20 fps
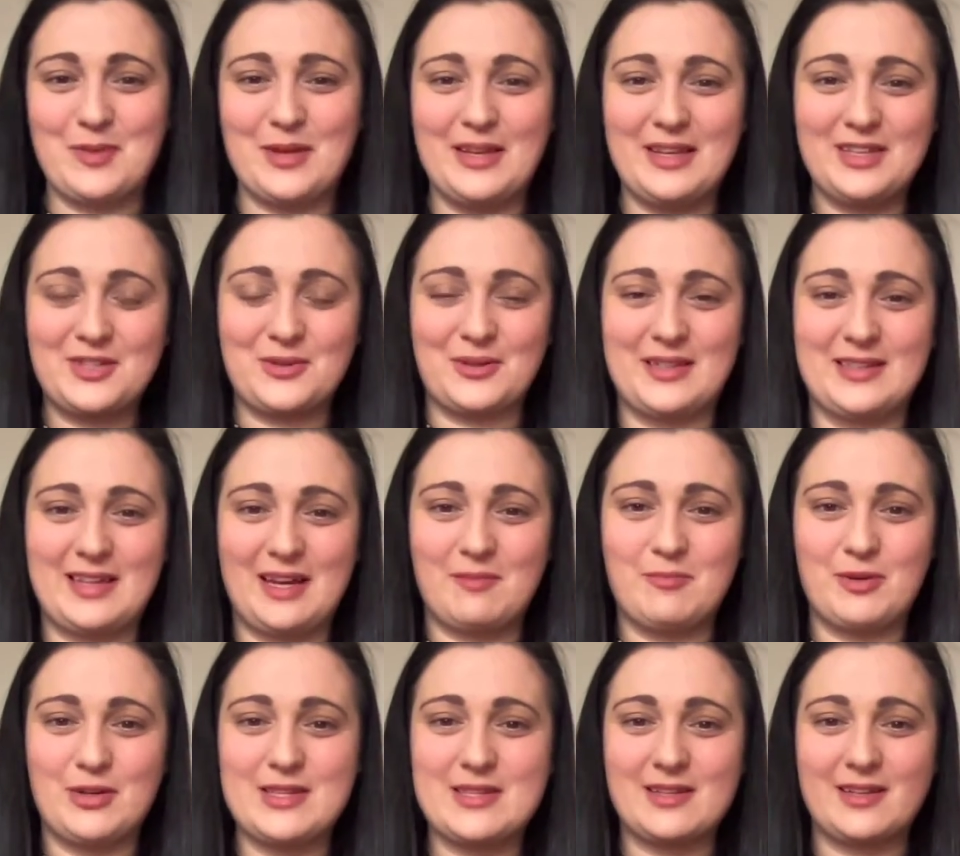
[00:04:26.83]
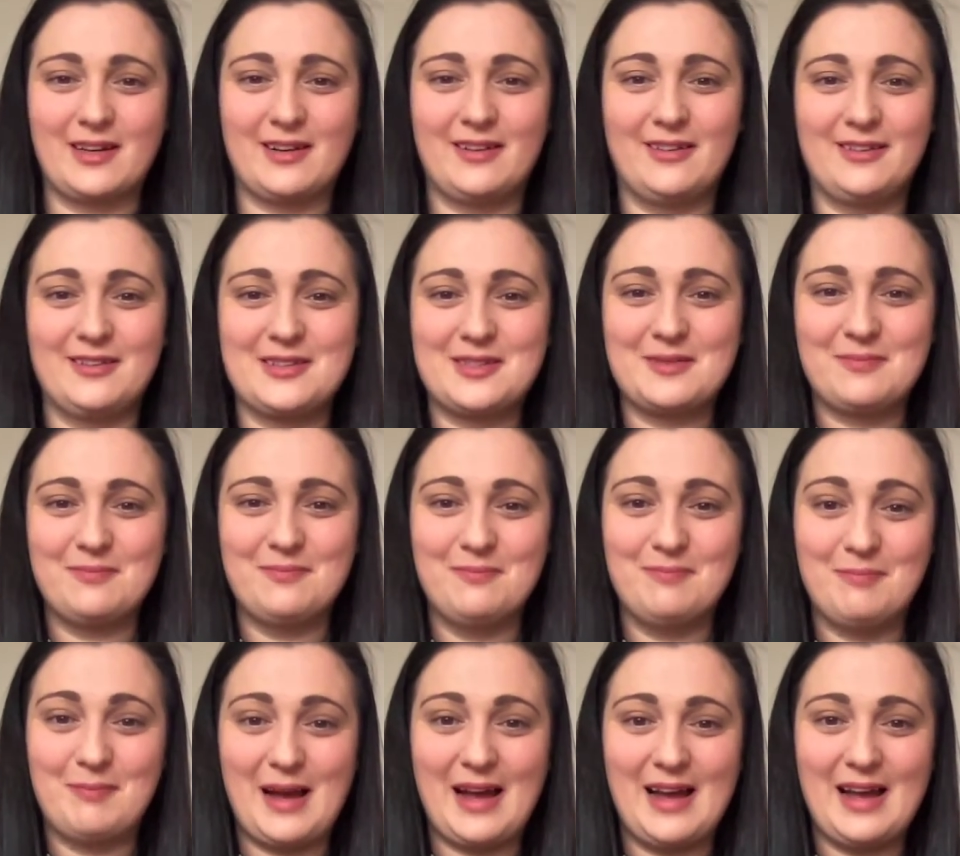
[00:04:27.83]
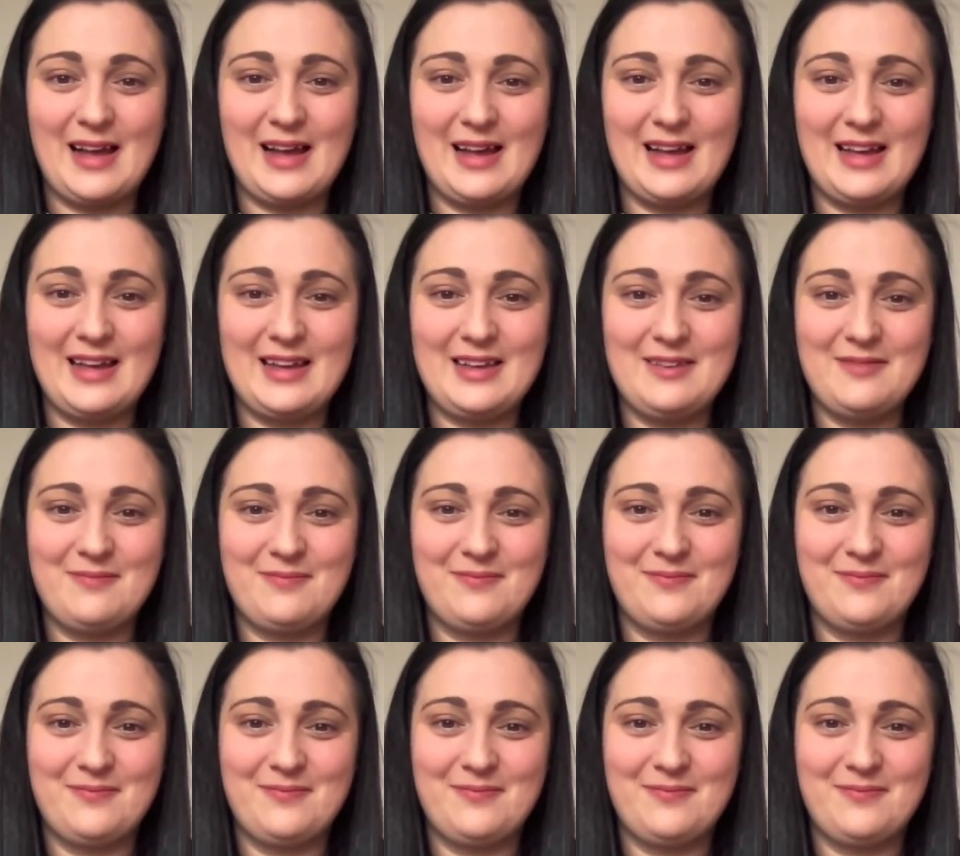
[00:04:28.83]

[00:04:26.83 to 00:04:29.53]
you enjoyed that, boys and girls. Bye.